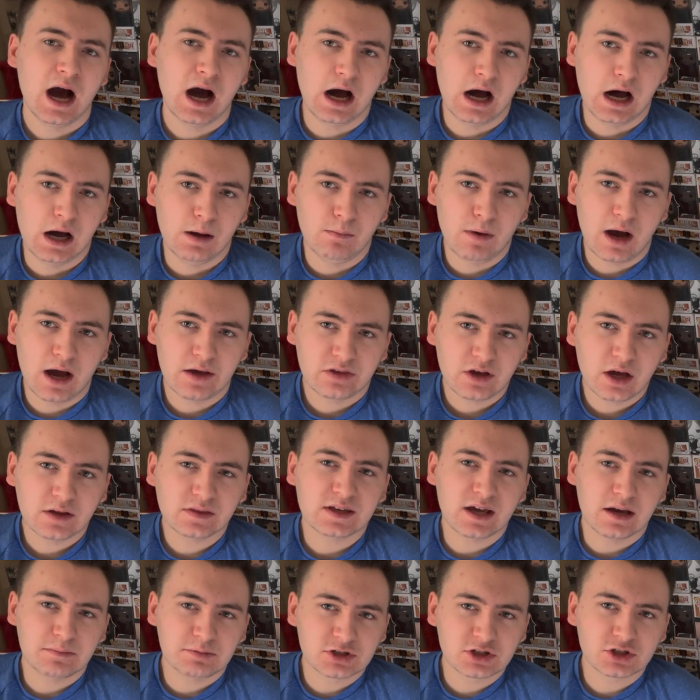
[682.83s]
I
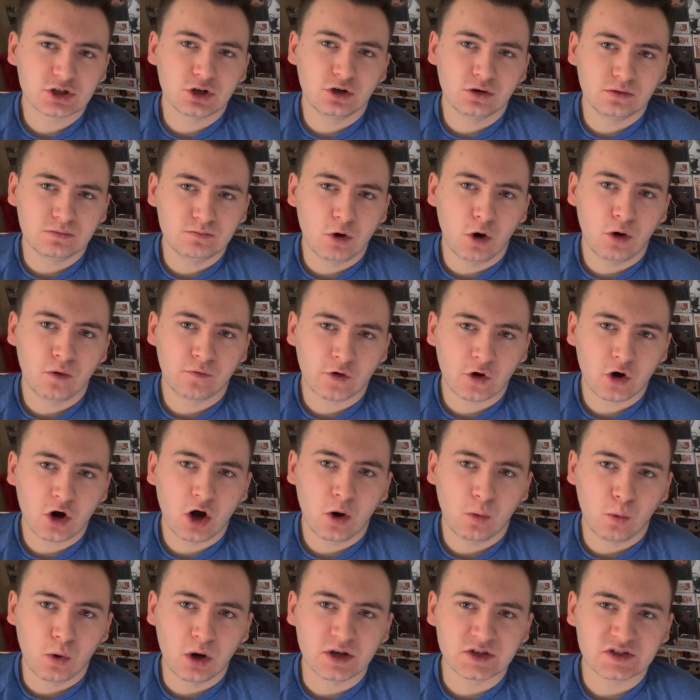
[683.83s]
thought the episode
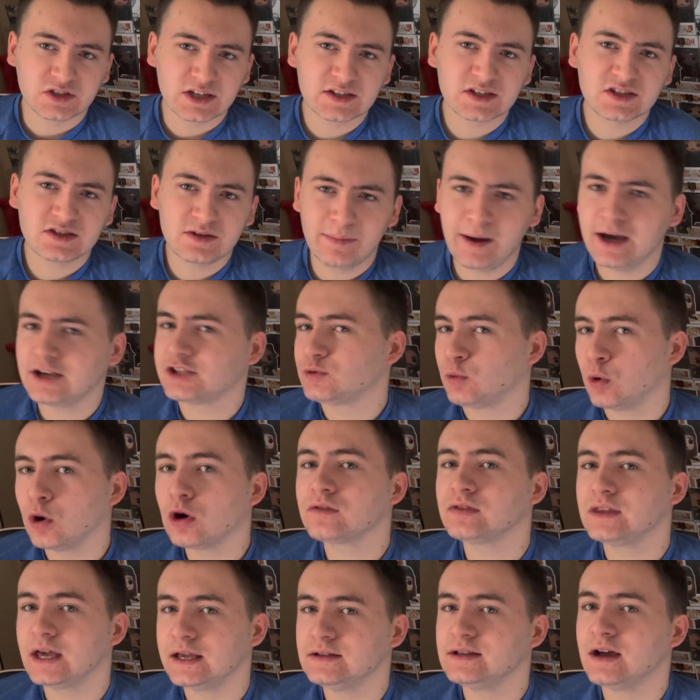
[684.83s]
overall was, it's the best
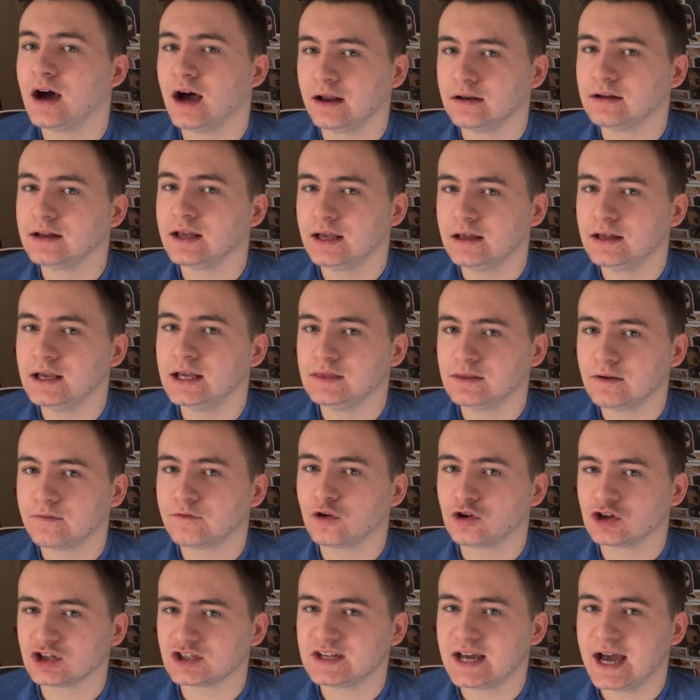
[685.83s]
work they'd done in the
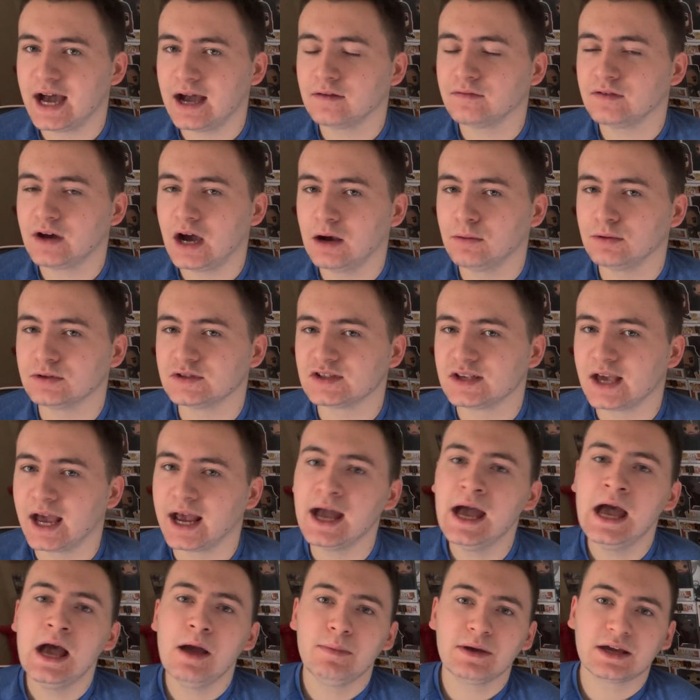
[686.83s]
first half, I would say.